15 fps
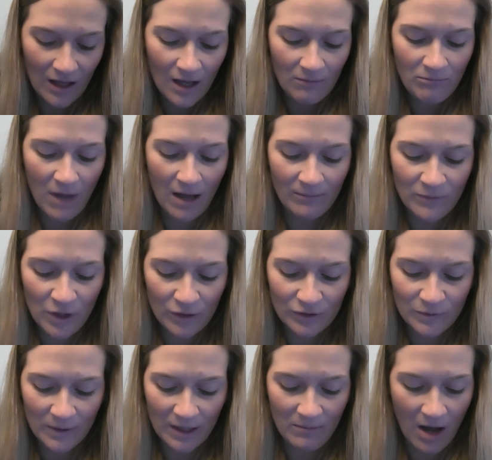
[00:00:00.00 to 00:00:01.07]
Mom knows
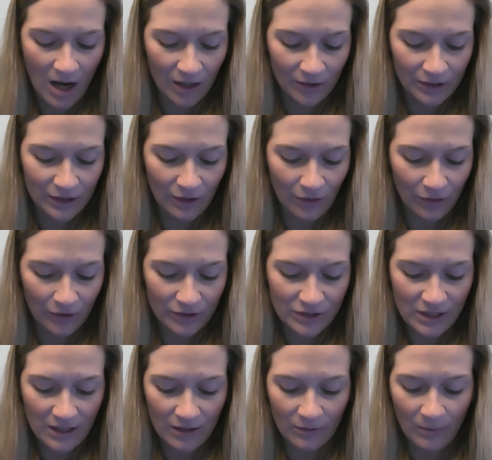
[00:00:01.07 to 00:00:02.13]
when I'm hungry or
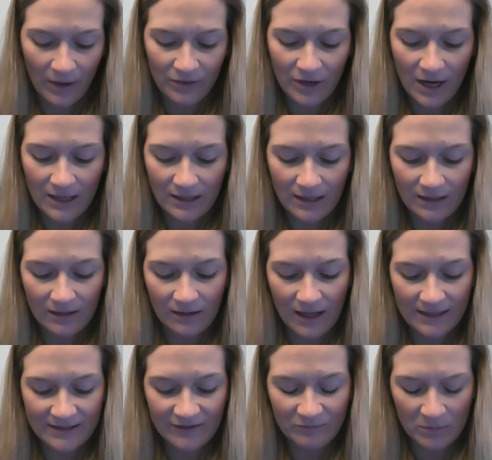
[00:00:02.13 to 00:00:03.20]
thirsty or whether I need a
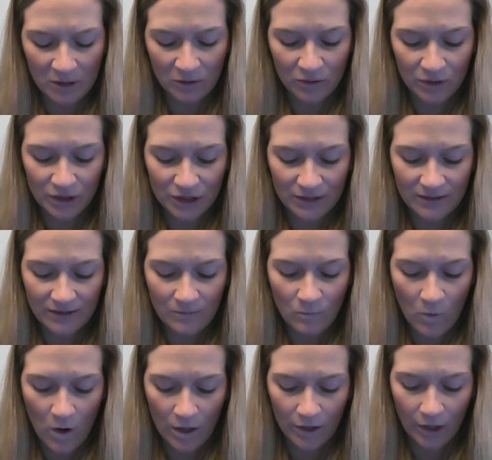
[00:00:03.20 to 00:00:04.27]
glass of milk or just some
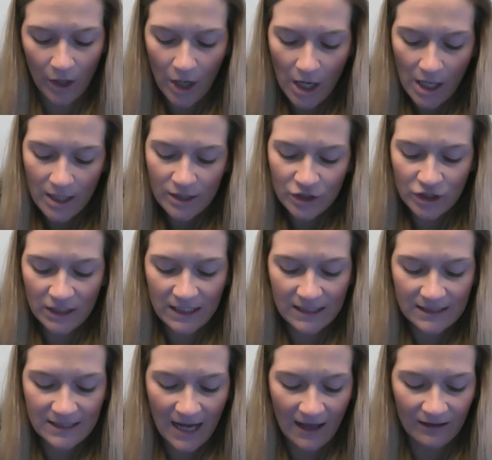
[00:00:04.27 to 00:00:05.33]
water. She
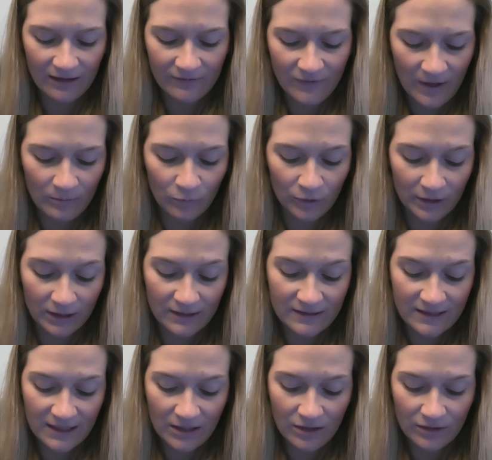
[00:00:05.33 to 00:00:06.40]
can tell if I'm really
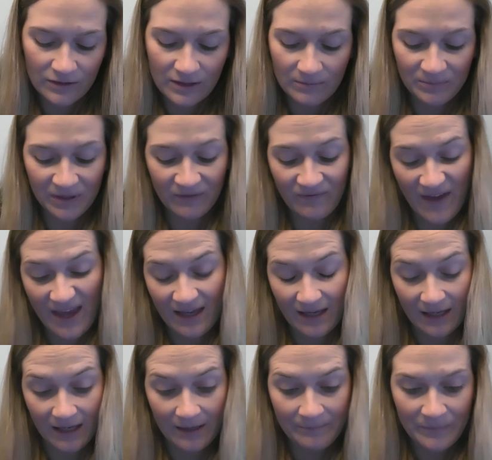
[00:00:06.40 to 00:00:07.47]
sick or simply
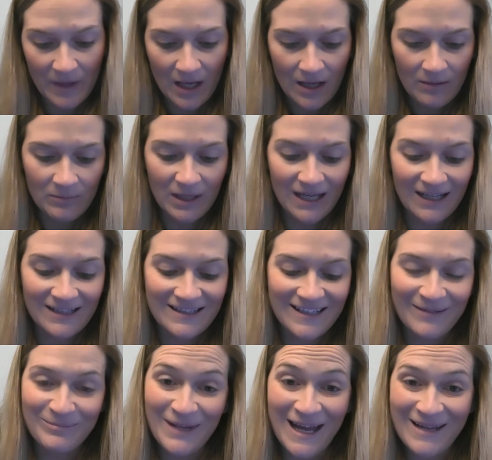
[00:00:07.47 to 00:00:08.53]
faking it, because
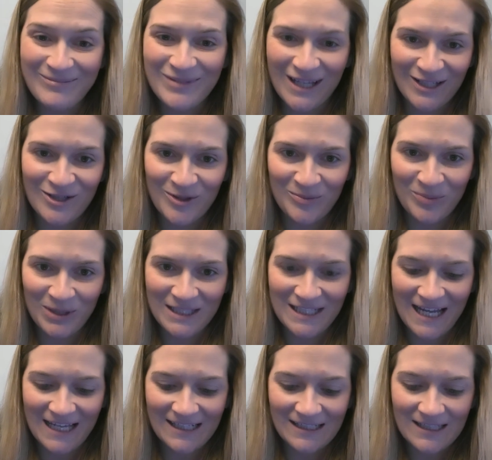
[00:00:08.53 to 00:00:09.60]
sometimes I do
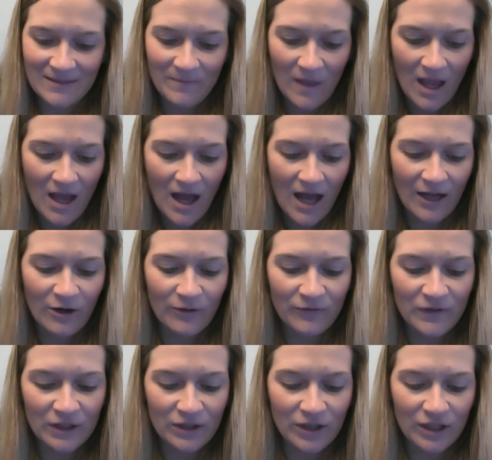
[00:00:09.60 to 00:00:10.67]
pretend. I don't
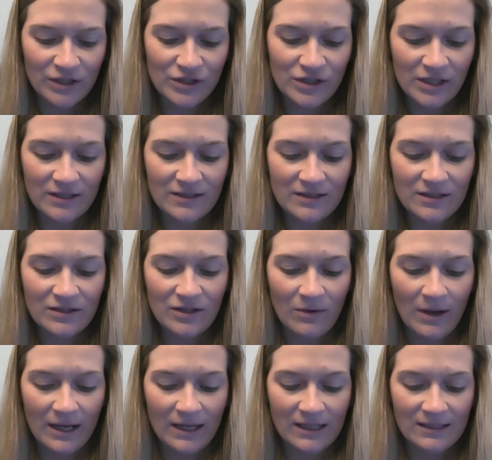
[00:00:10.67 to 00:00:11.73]
feel good just so
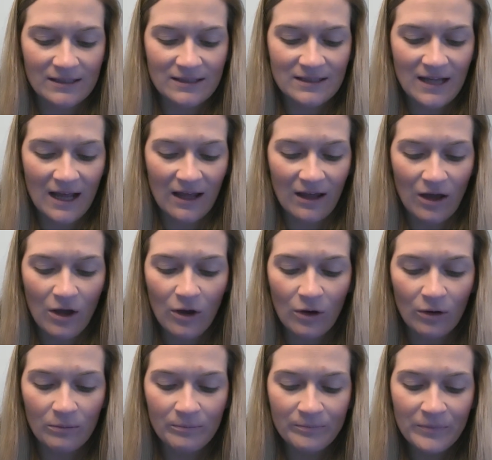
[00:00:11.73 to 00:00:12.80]
I can stay
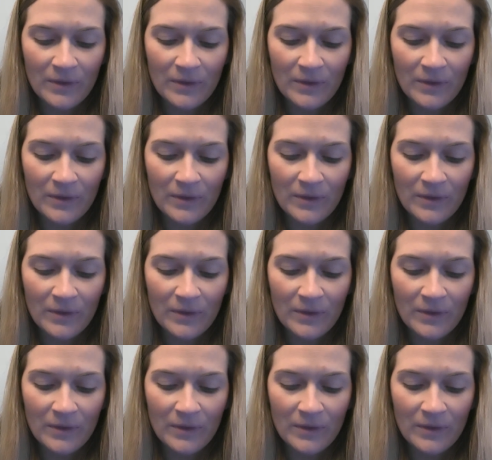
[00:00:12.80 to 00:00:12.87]
home.